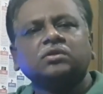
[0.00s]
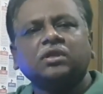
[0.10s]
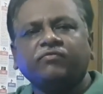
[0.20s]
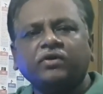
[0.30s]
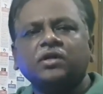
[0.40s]

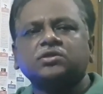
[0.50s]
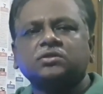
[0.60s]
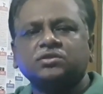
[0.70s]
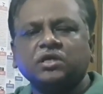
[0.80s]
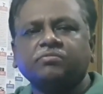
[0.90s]
The
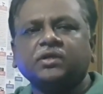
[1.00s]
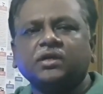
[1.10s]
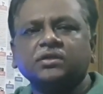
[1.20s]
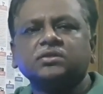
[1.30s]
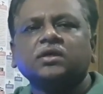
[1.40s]
first chapter
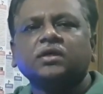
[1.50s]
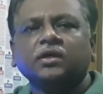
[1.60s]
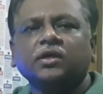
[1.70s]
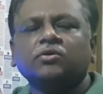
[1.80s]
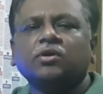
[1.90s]
is
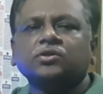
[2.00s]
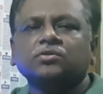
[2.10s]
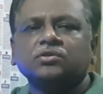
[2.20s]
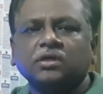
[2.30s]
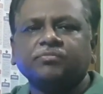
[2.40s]

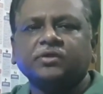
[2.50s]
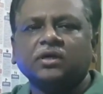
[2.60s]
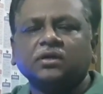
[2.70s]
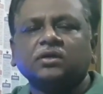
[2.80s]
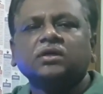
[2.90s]
introduction chapter.